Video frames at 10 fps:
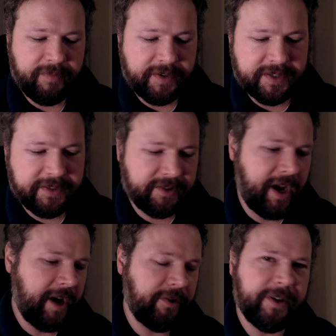There's a little
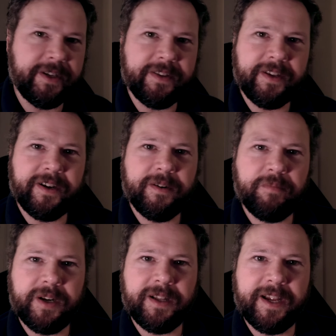irony there,
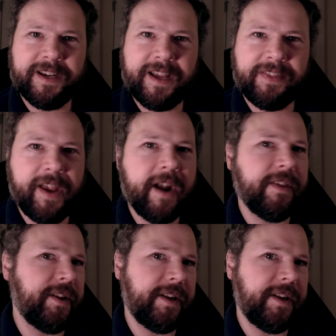but like at the end of the